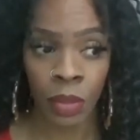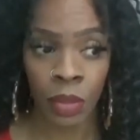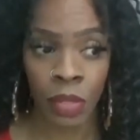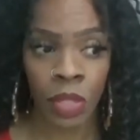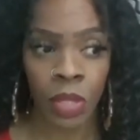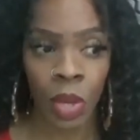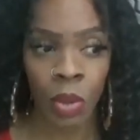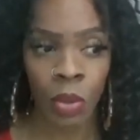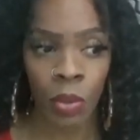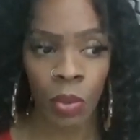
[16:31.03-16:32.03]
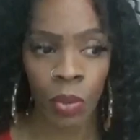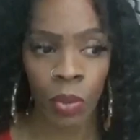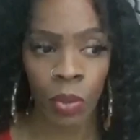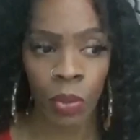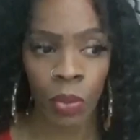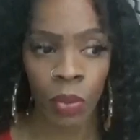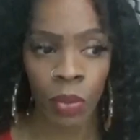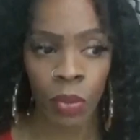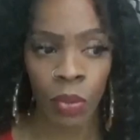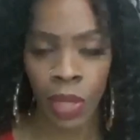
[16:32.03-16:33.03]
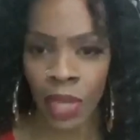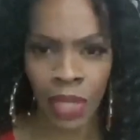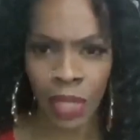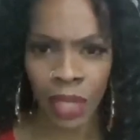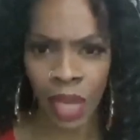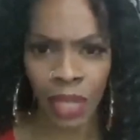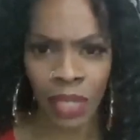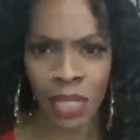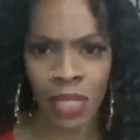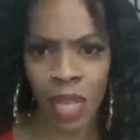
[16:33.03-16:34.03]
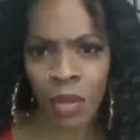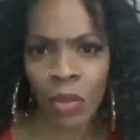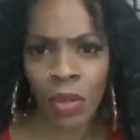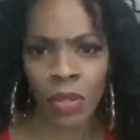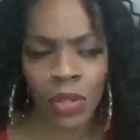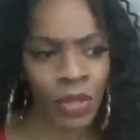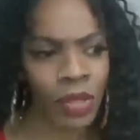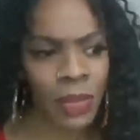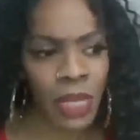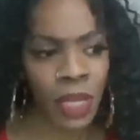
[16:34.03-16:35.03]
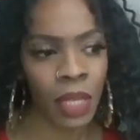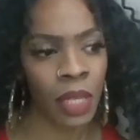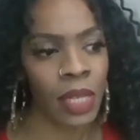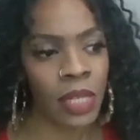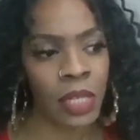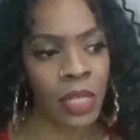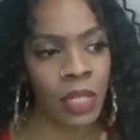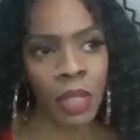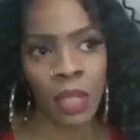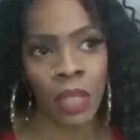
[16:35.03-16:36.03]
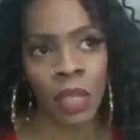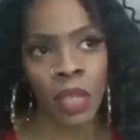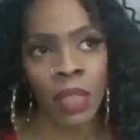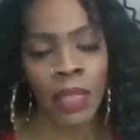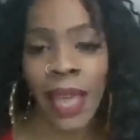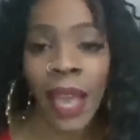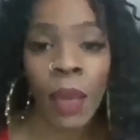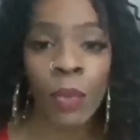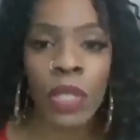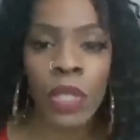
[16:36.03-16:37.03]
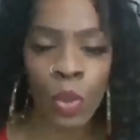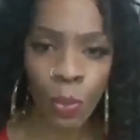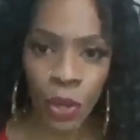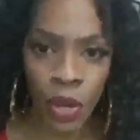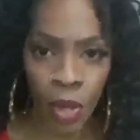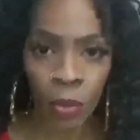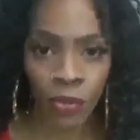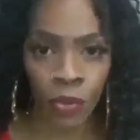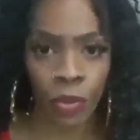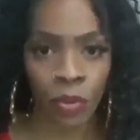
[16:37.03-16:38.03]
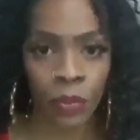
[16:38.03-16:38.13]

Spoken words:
So, like, because I don't, you know what I'm saying? That was super helpful.